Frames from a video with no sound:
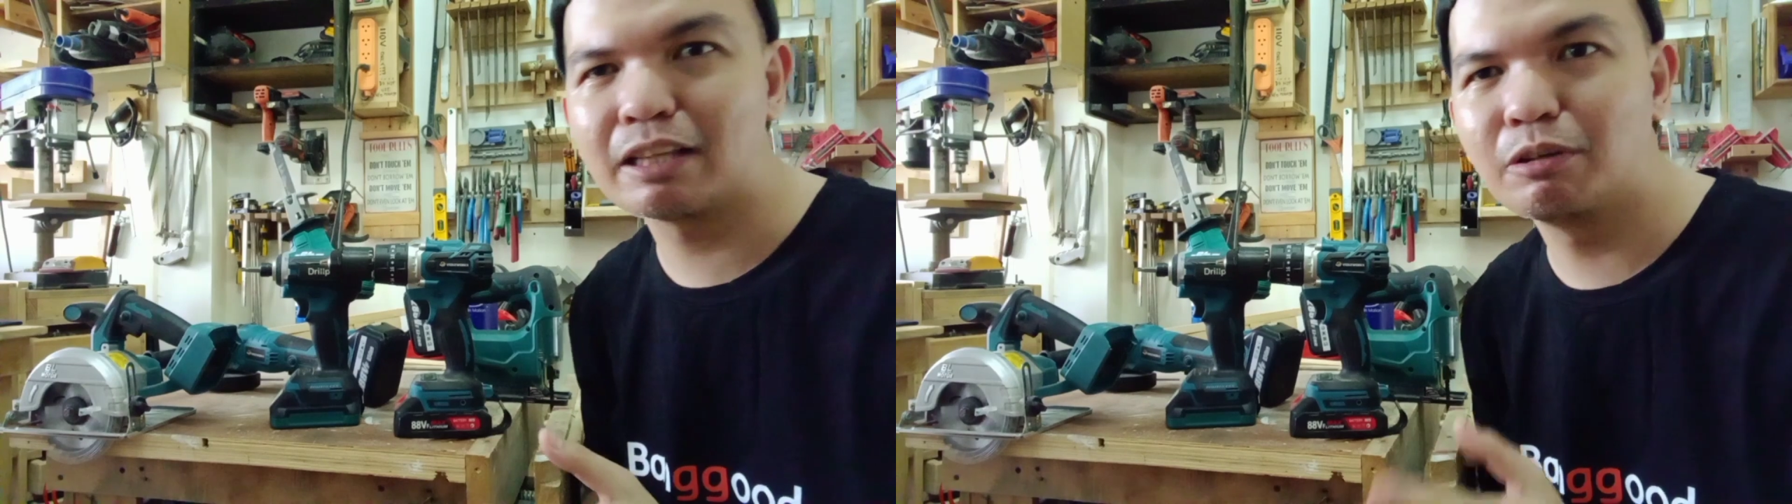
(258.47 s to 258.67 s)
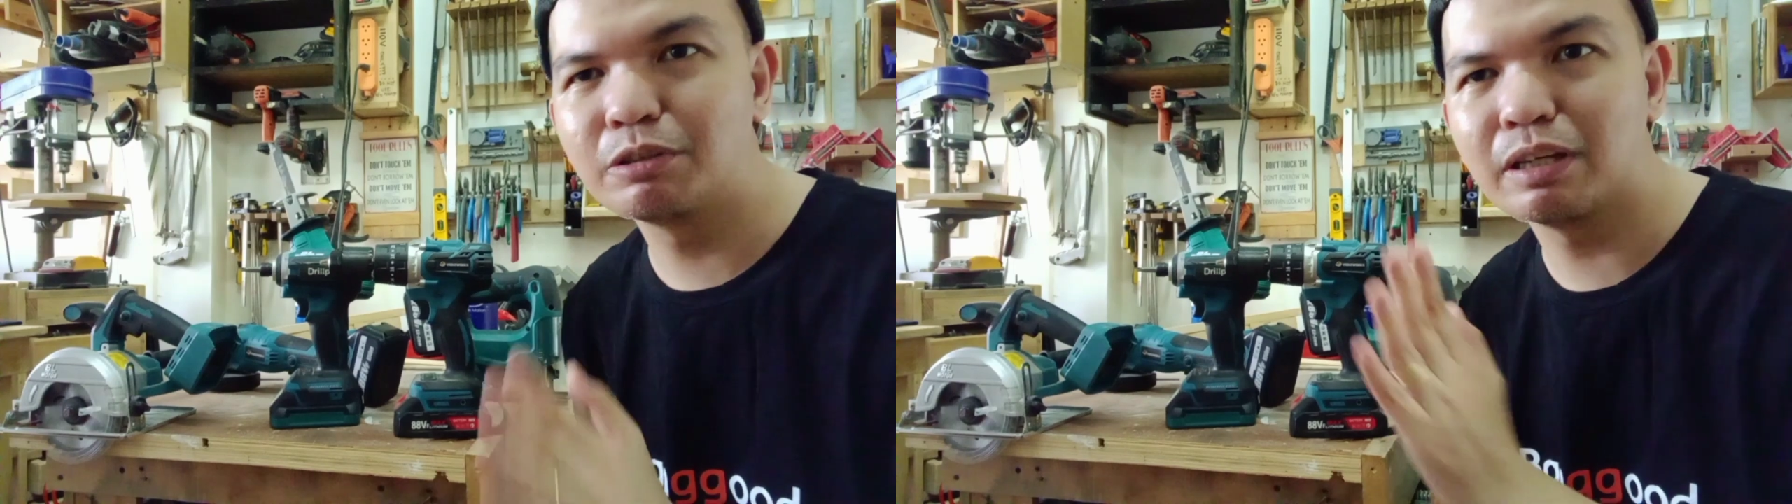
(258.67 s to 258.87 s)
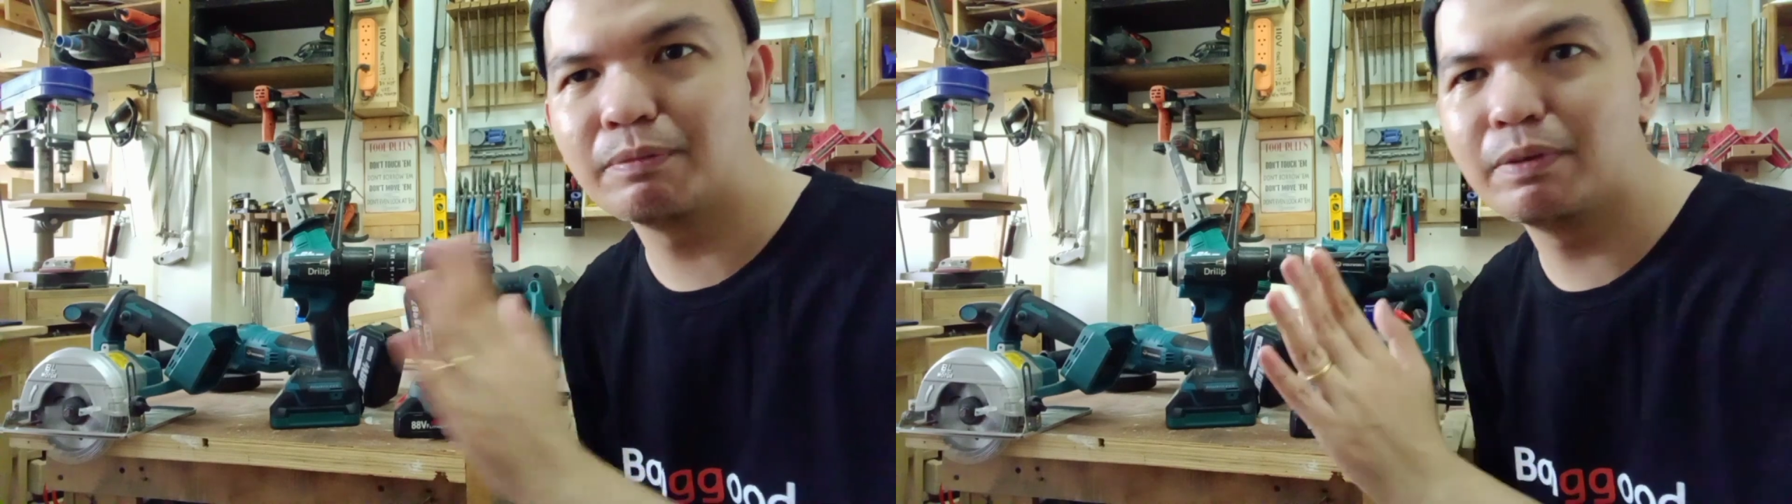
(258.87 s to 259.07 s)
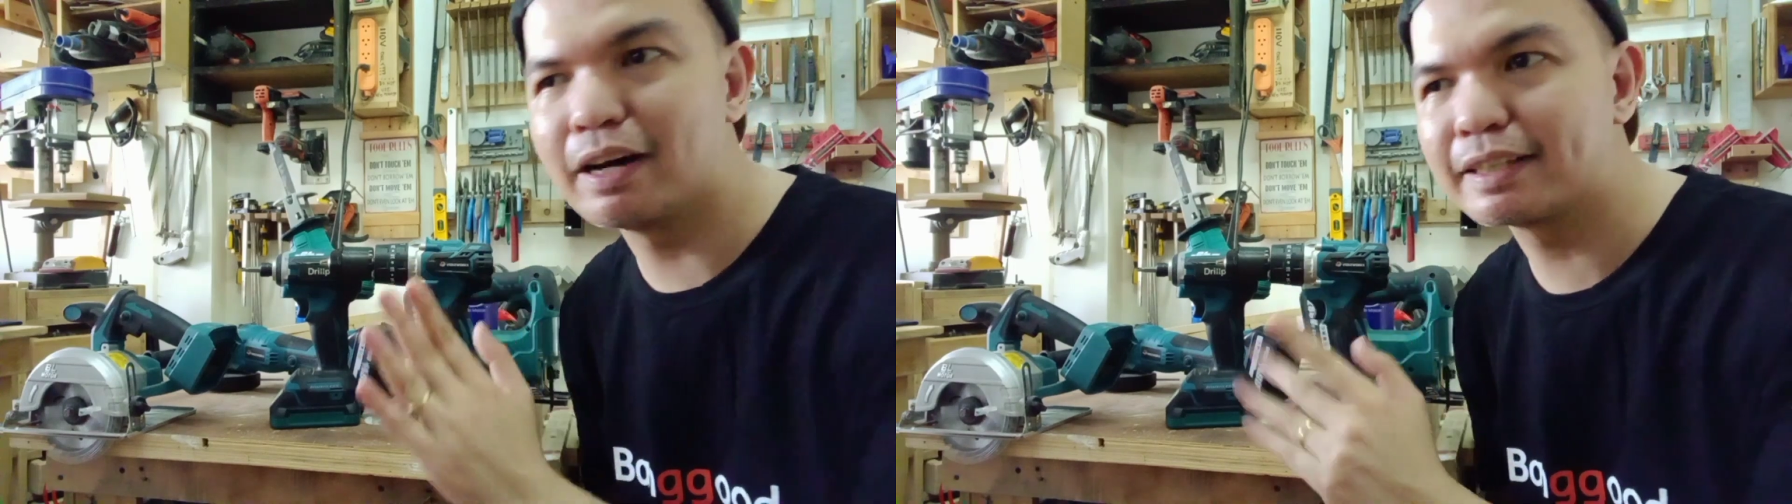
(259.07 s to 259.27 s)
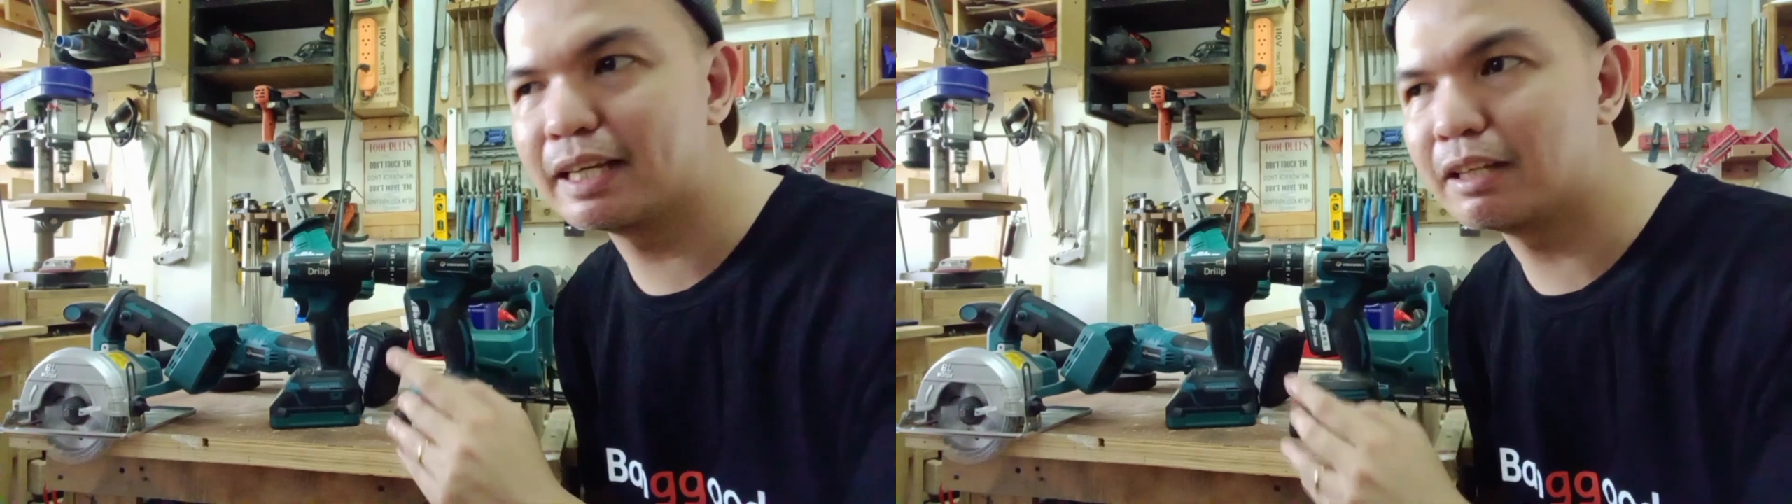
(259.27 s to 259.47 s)
those
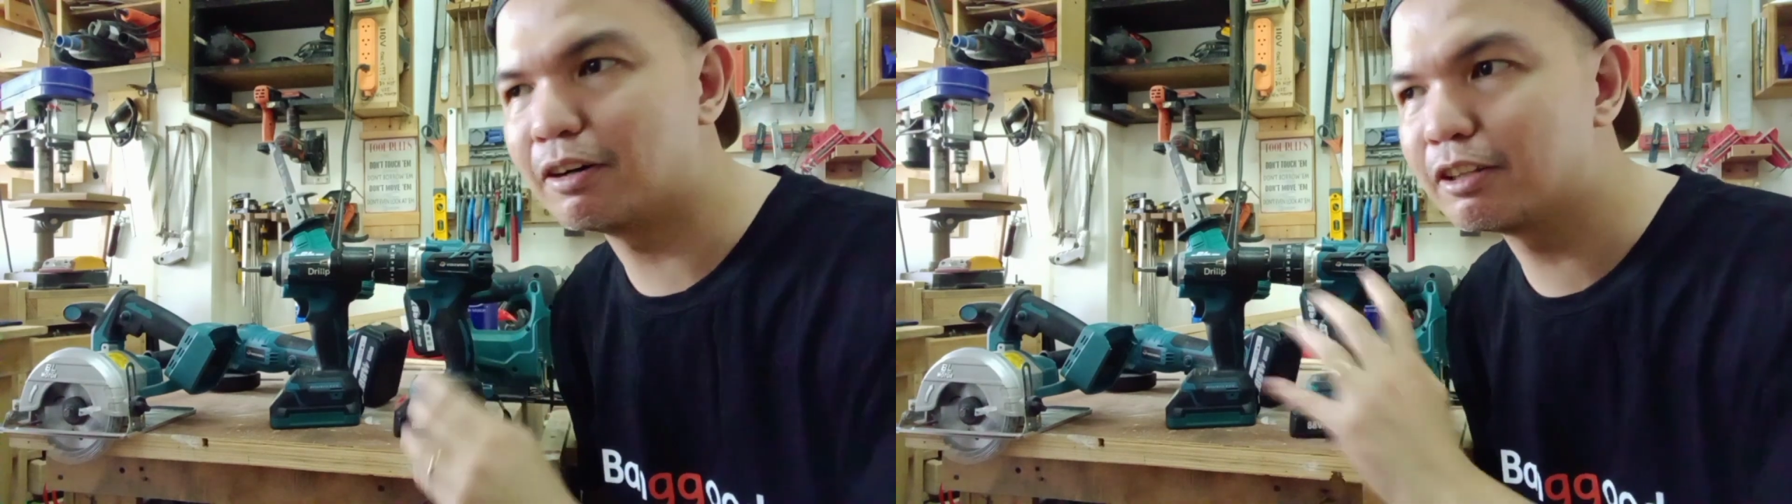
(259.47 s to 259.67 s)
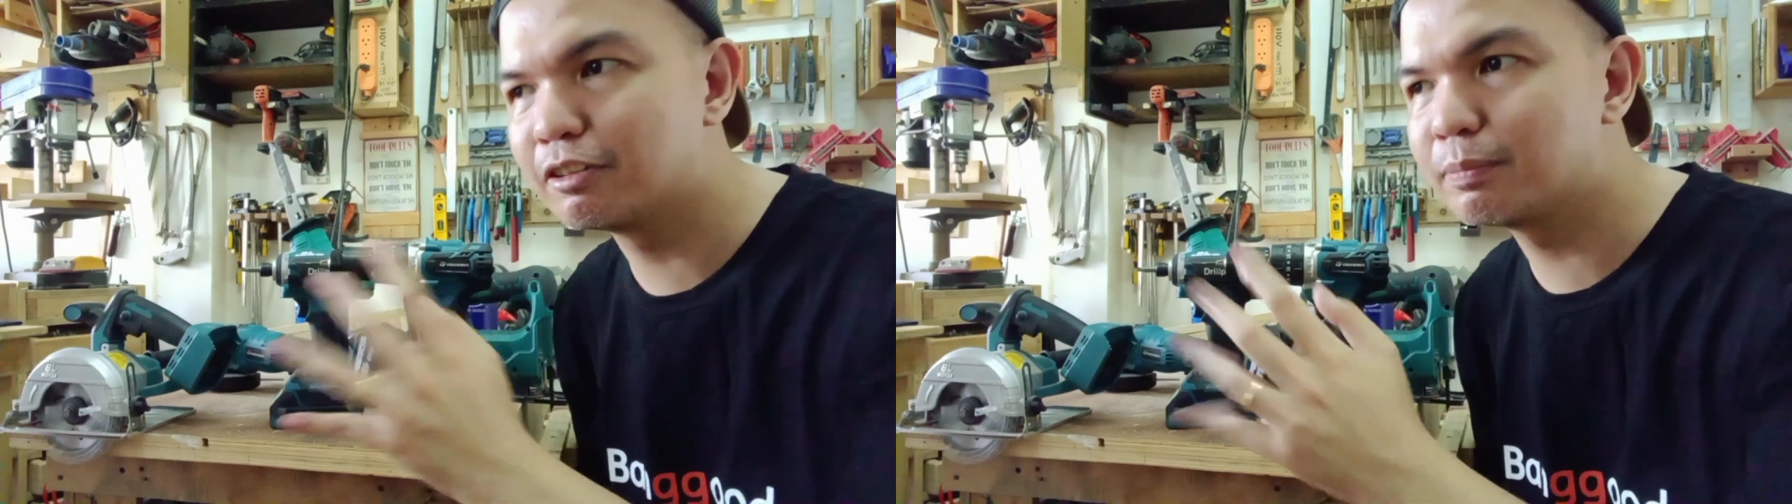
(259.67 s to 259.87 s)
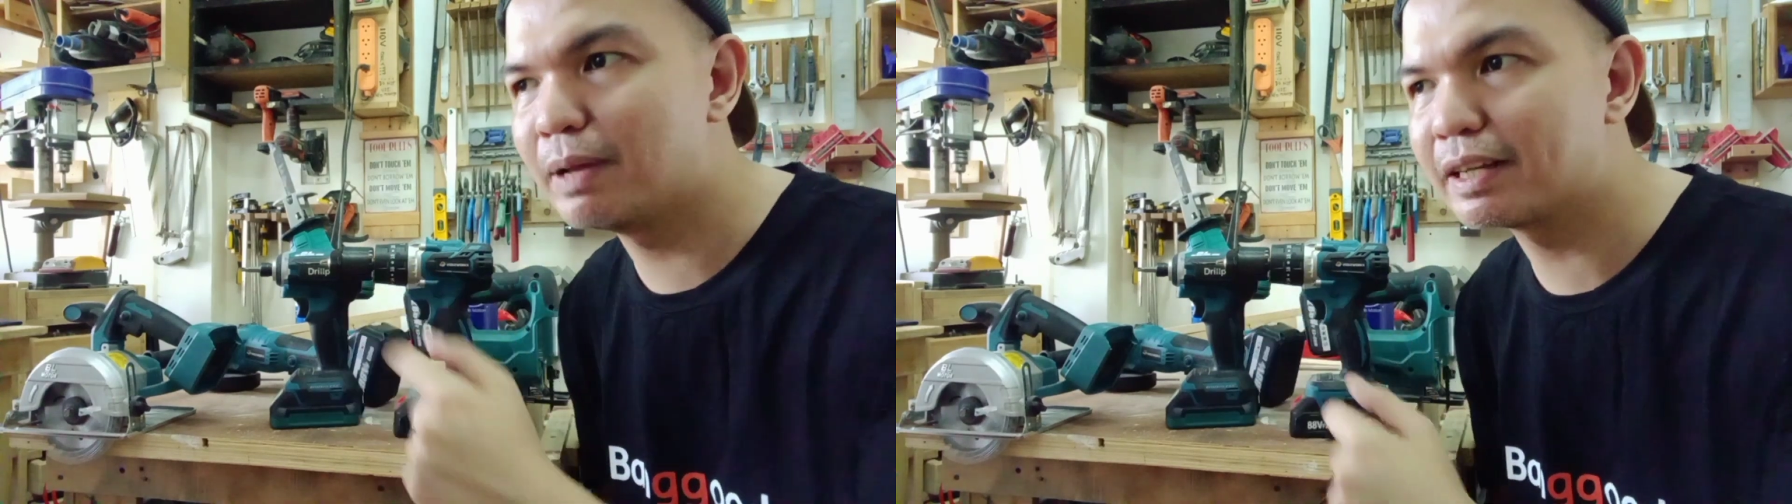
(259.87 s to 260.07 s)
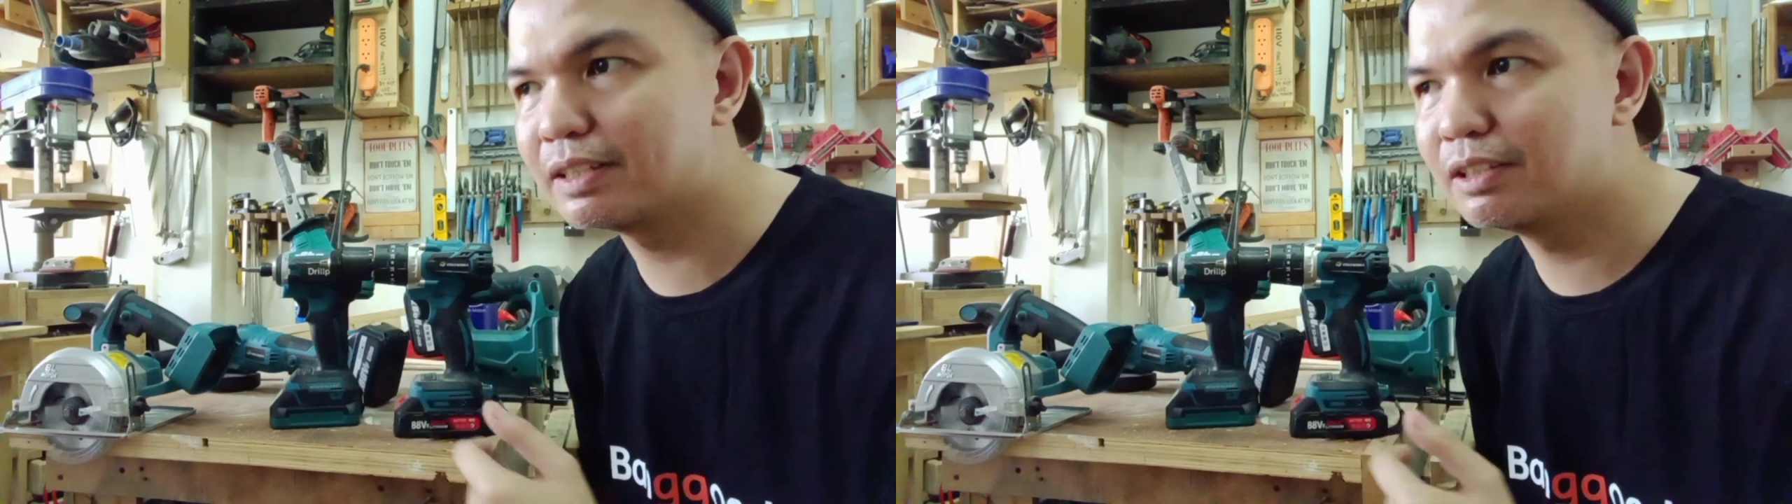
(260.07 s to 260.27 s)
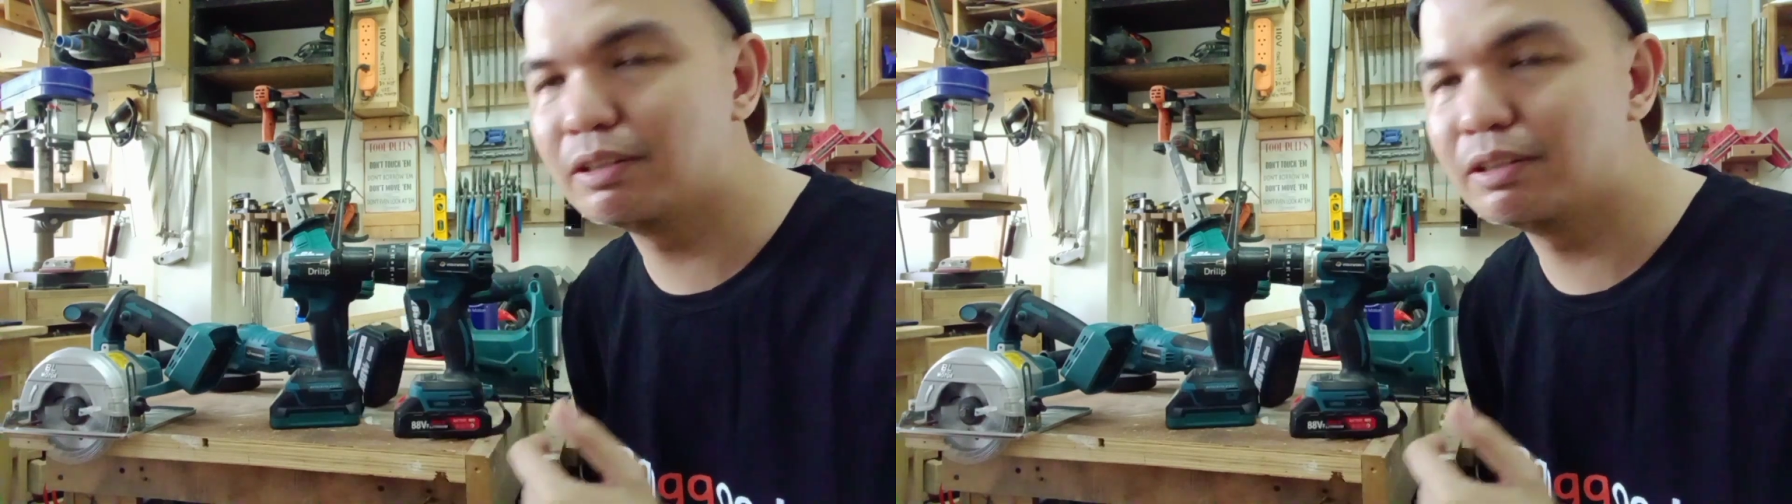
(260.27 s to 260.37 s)
blogs, and on those blogs,